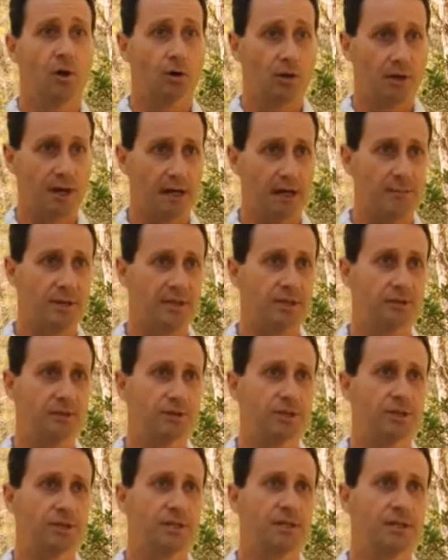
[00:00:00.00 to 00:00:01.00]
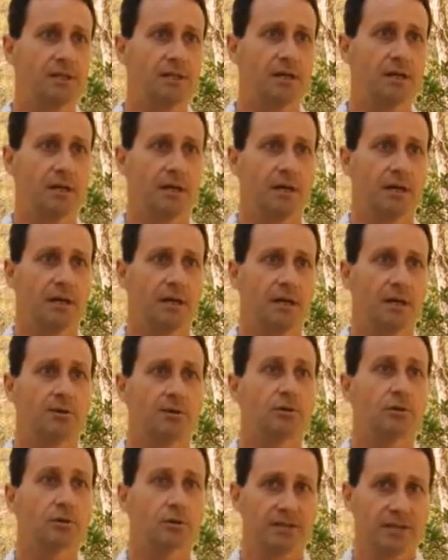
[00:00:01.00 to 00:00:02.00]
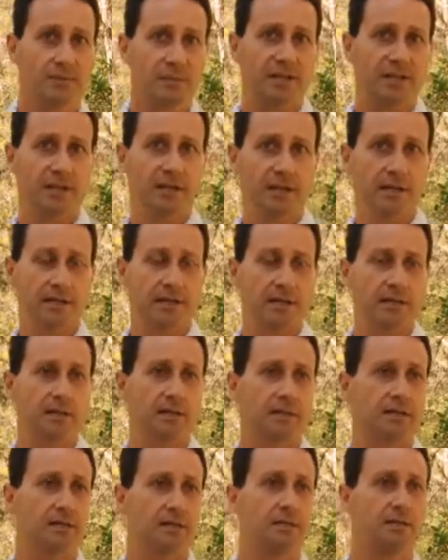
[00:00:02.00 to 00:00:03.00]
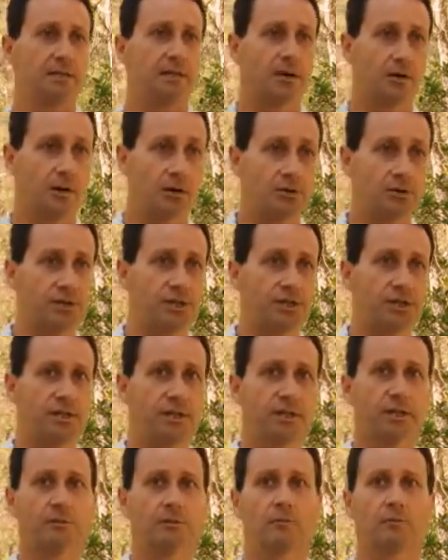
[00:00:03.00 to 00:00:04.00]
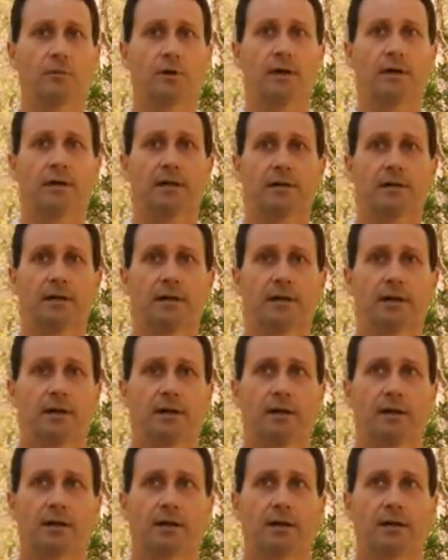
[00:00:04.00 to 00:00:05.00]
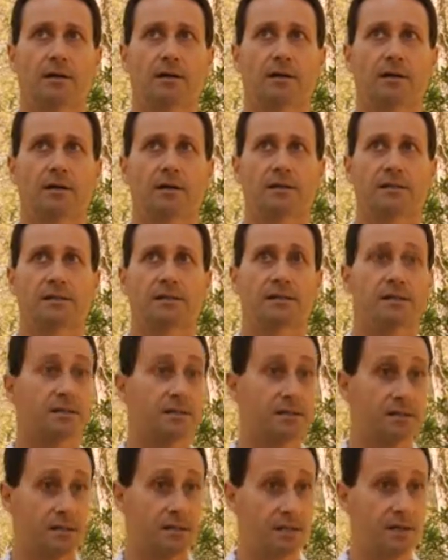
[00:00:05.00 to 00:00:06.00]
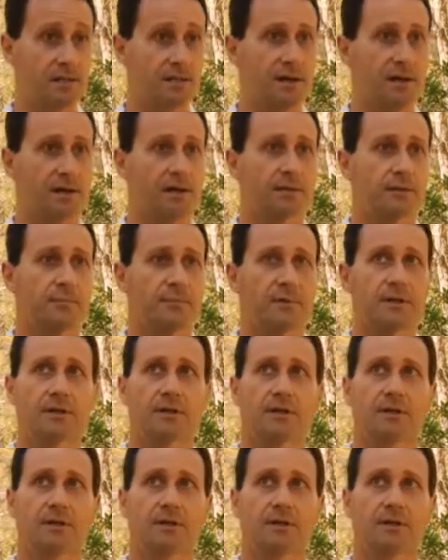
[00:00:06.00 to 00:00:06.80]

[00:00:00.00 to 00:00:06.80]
or climatology, and ultimately in ecology, where since this time